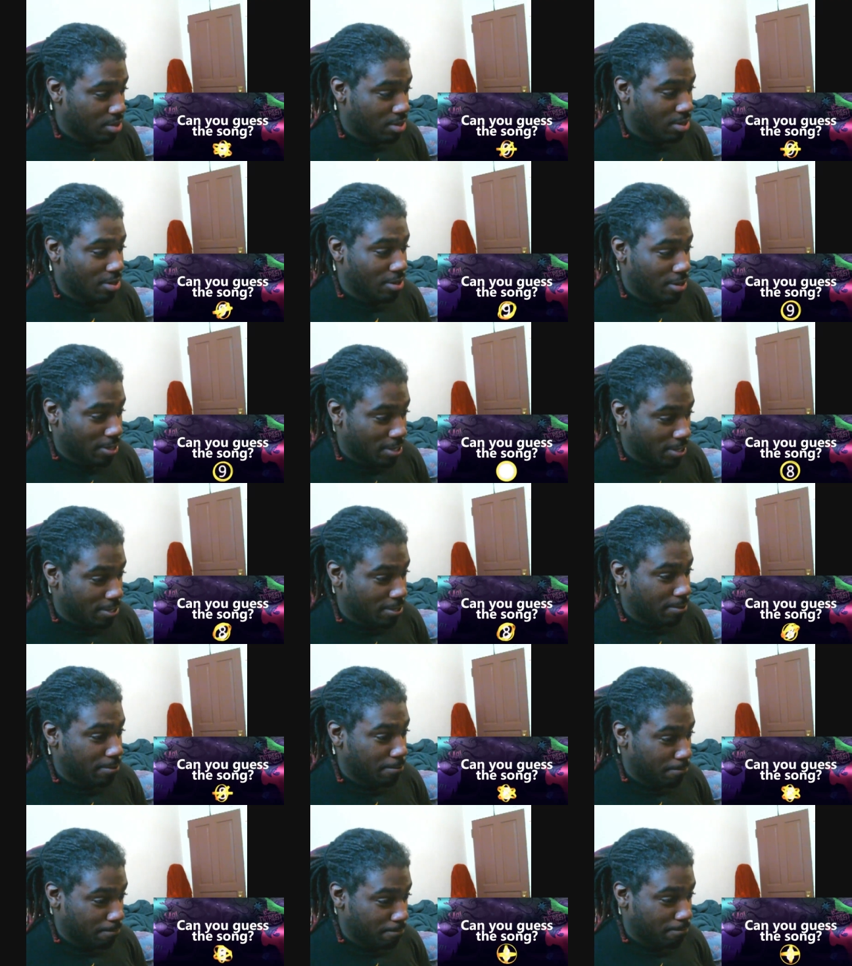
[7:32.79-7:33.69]
Your
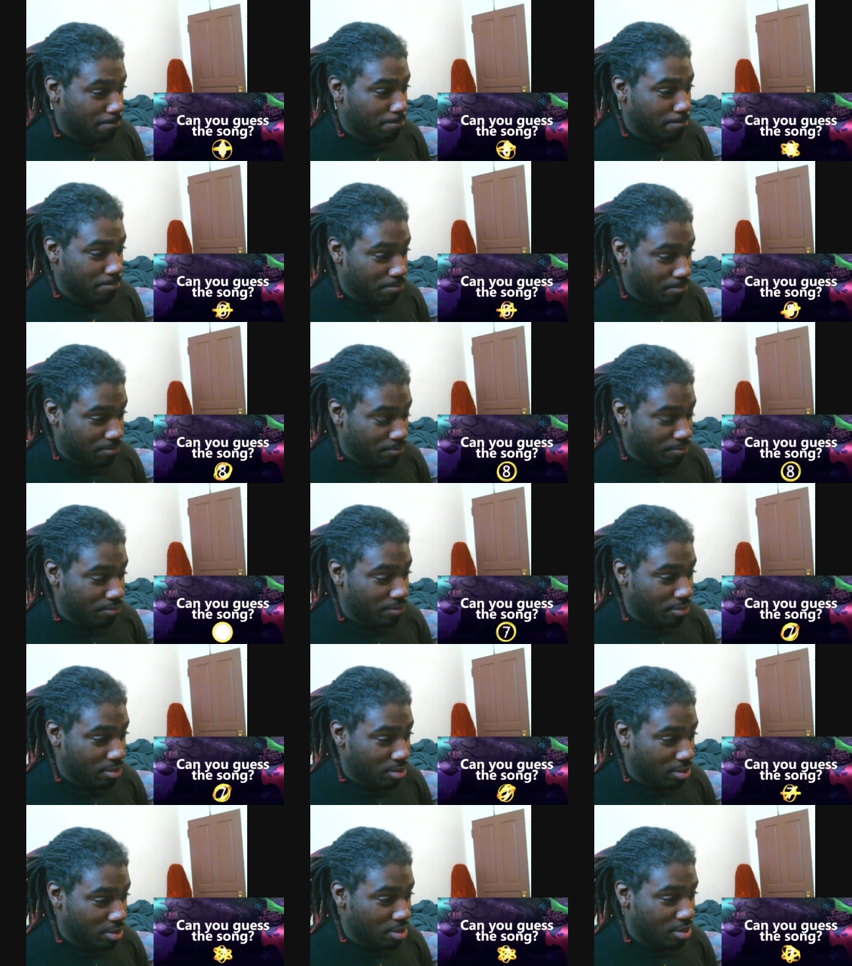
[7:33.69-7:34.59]
time is
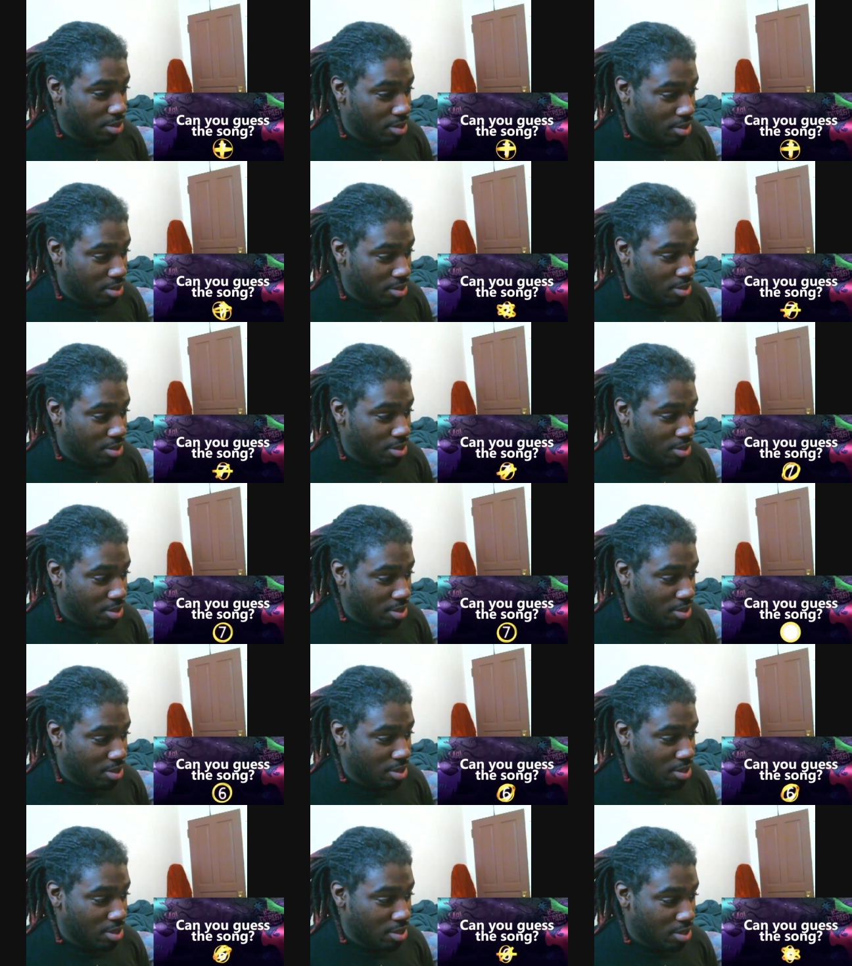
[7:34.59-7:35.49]
running out. You should
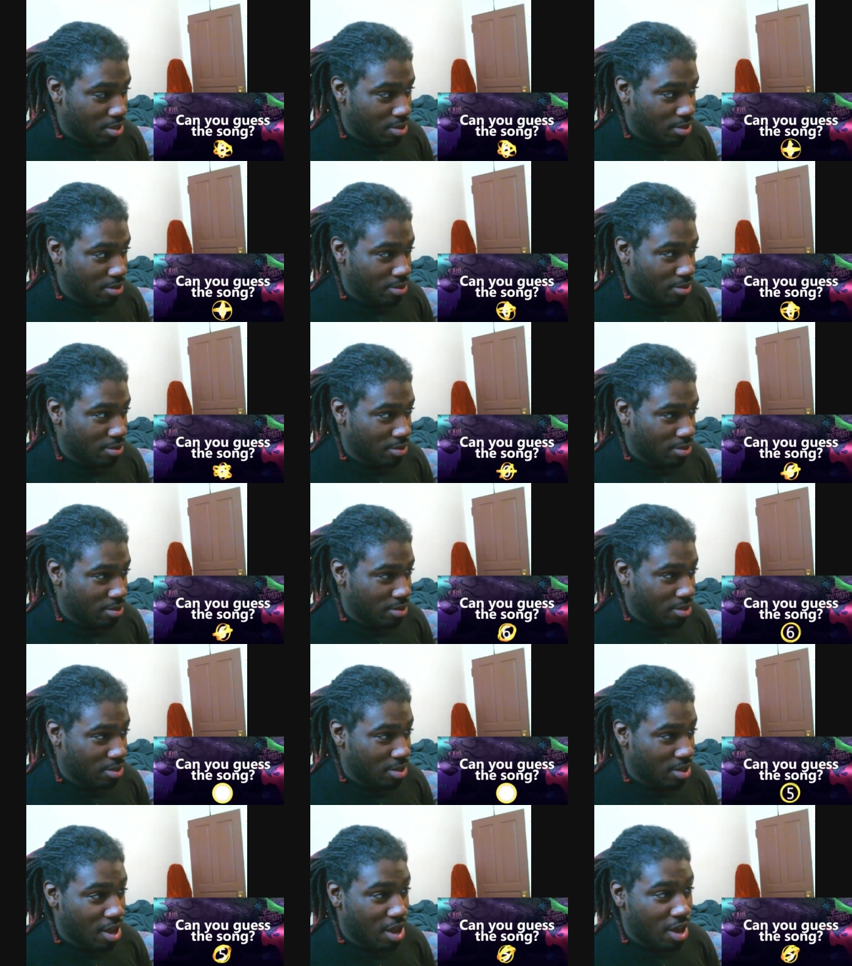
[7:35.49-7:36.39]
really watch your
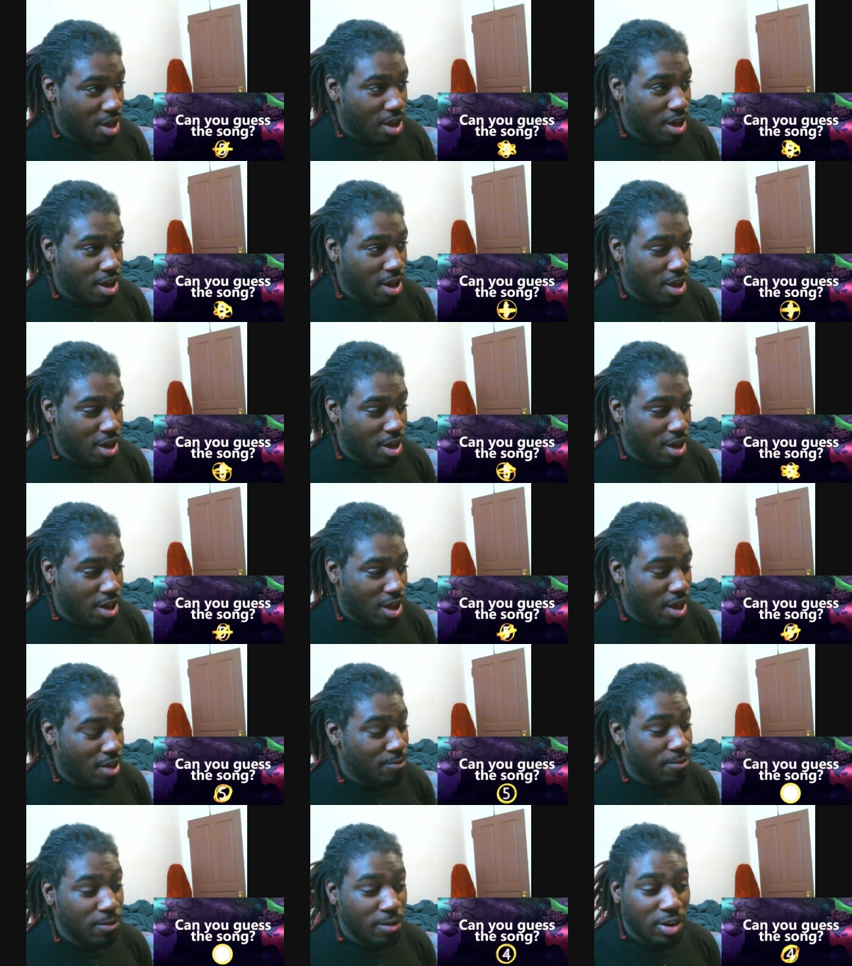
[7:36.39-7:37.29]
mouth. Let's go.
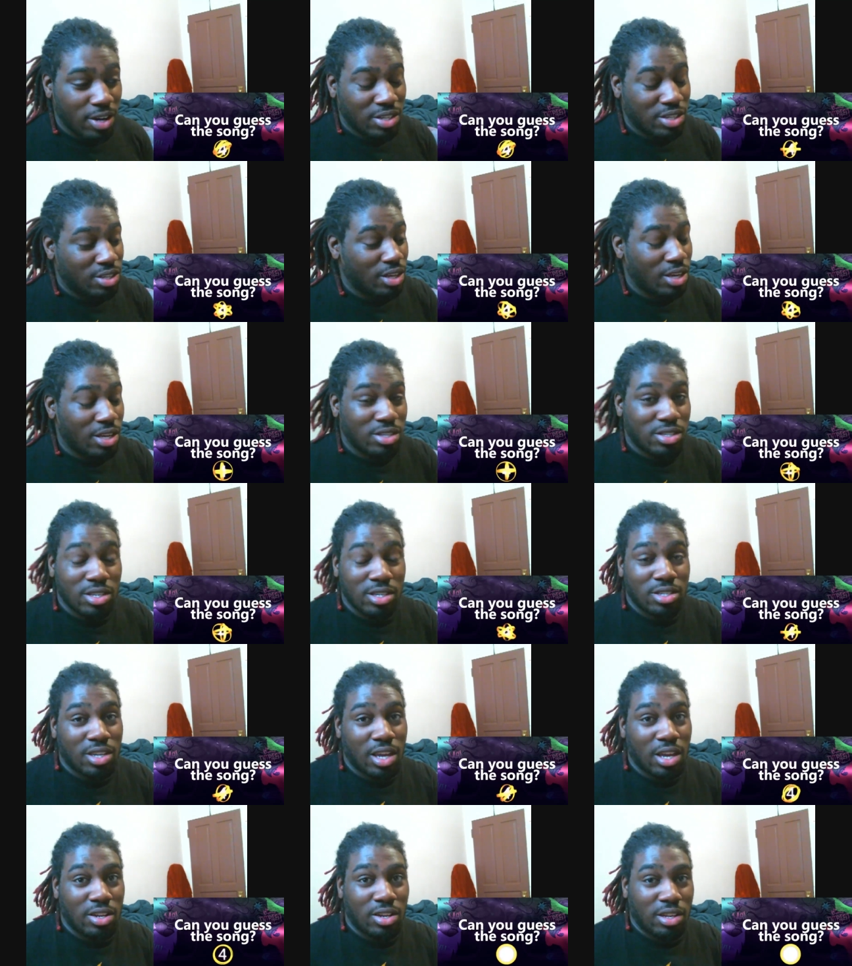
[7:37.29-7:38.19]
I feel it's, it's
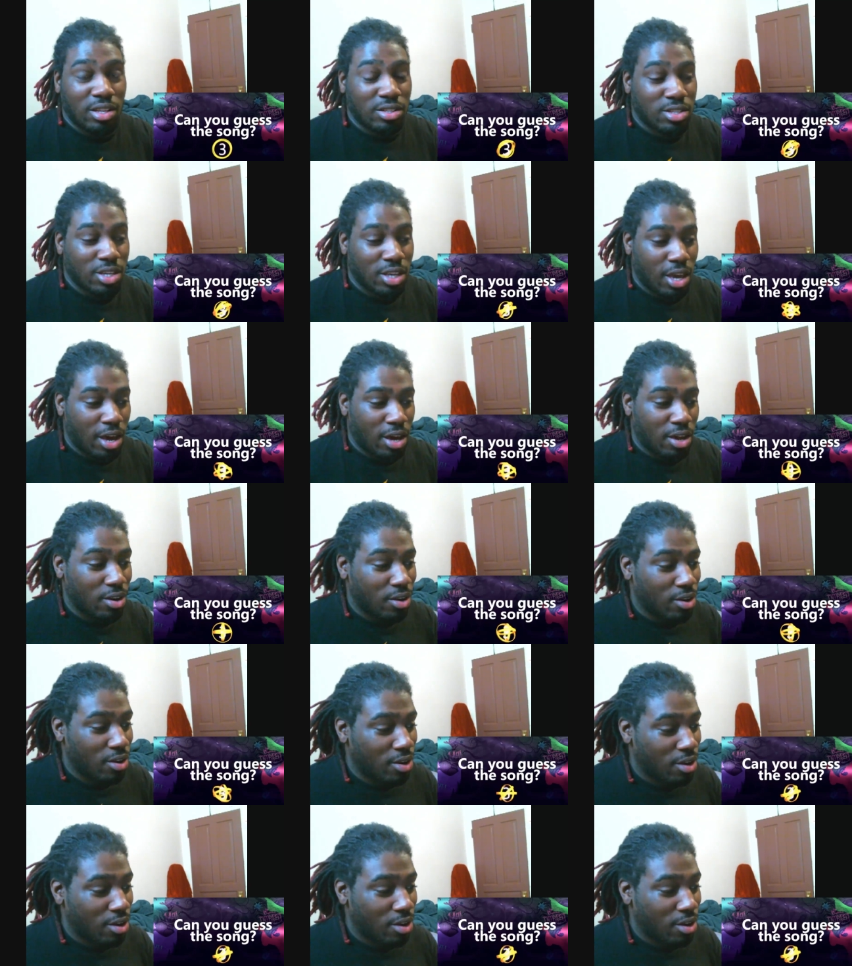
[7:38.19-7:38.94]
Descendants again.